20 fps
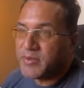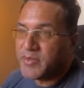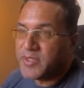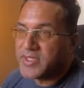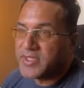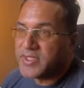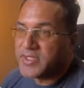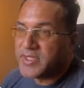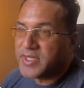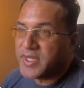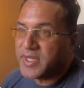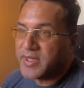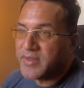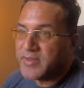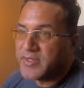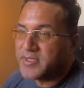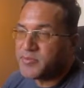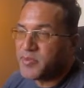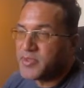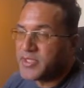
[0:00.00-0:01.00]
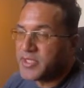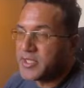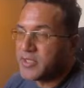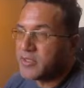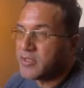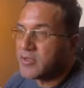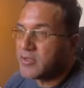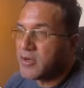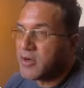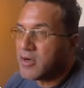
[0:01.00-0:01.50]
This is this
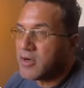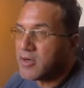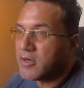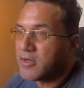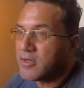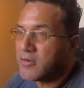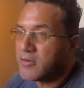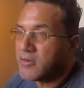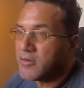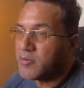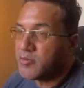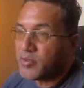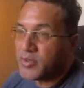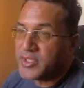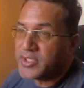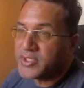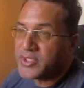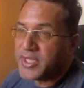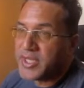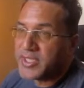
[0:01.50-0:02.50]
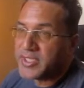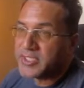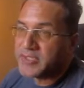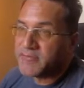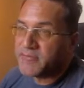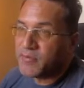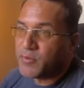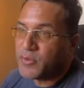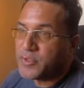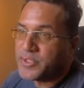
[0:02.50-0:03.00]
particular car or bridge deck is
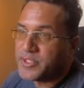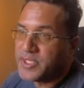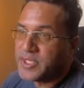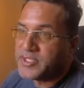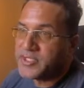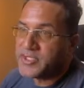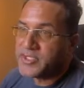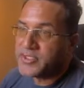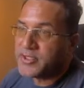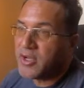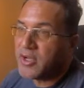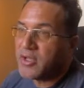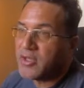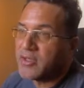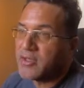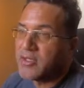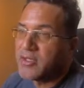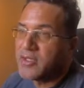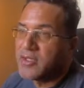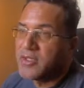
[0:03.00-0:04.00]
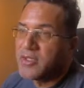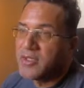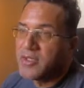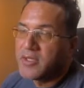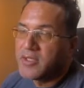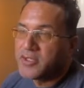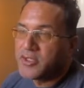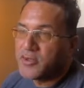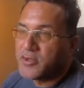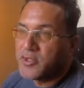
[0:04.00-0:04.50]
14 inches tall,
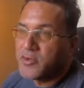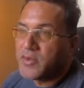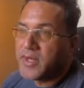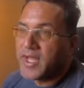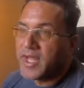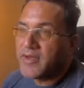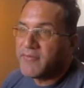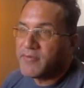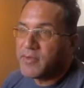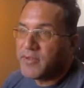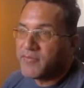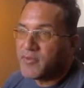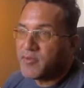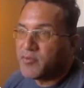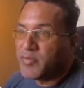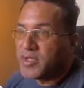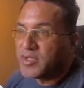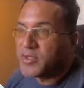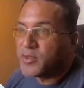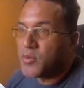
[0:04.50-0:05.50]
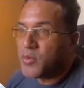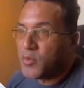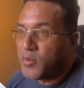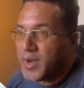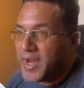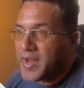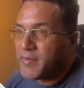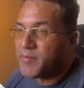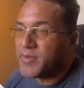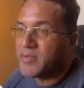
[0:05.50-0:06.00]
so you have to build a
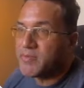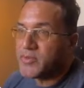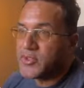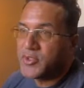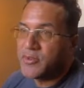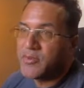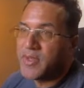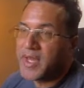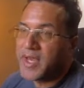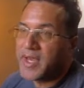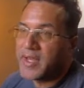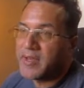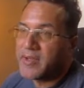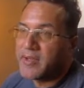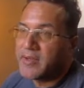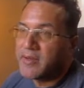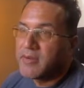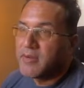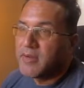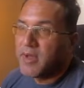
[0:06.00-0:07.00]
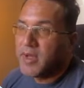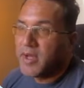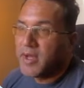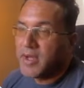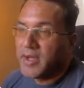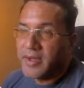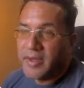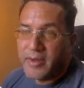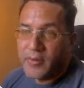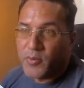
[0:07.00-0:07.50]
ramp up to that,
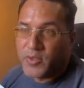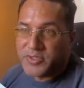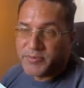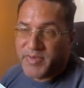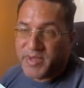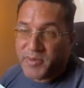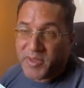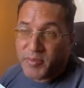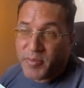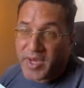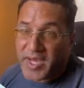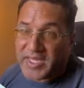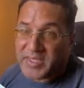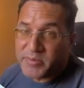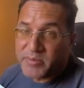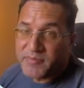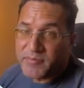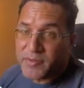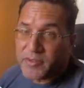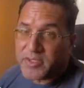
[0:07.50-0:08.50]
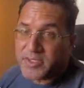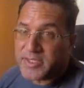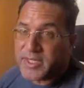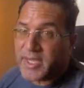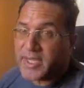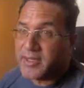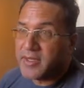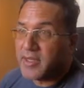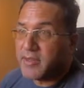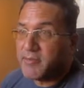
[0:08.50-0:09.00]
which may be possible for your
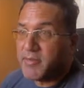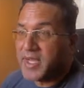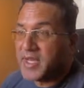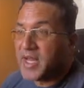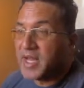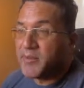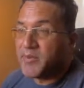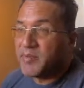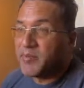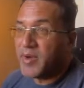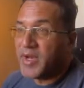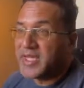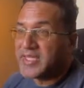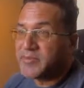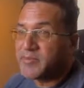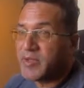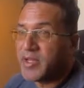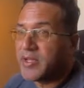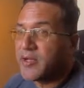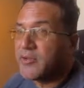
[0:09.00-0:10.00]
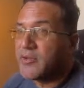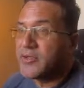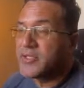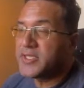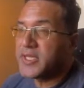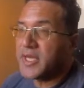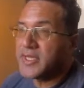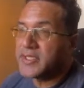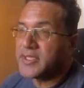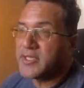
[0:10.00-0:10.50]
site. It may not be possible on other
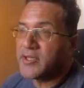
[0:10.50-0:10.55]
sites.